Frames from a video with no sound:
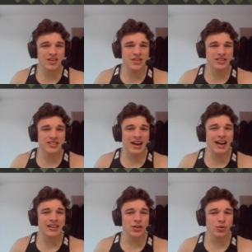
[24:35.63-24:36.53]
This
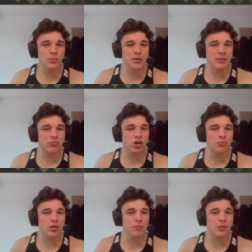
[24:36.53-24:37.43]
diagonal could be a
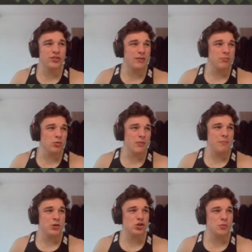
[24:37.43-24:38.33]
problem because I've moved my
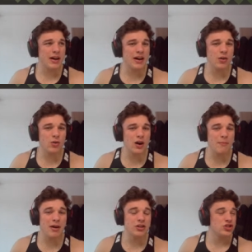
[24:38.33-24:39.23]
bishop out. I
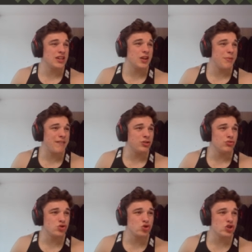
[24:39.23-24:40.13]
might just end up having
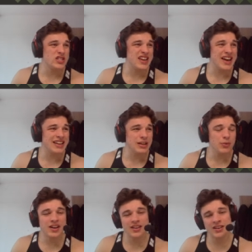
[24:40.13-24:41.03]
to retreat it
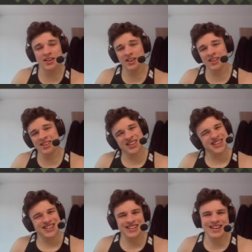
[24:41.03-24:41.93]
anyway.
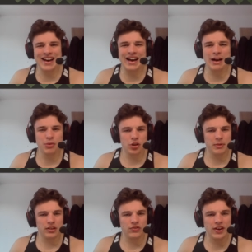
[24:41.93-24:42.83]
I'm not the
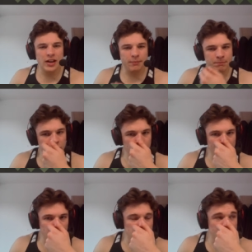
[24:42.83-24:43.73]
biggest fan. So I
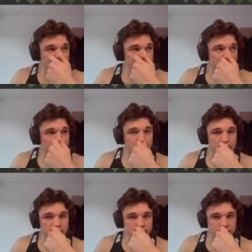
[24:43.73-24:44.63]
go e six.
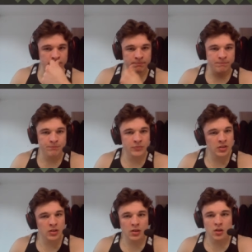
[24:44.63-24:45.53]

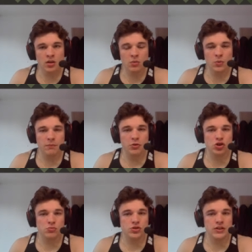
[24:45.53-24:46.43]
We have
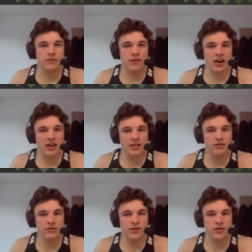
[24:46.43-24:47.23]
bishop g five.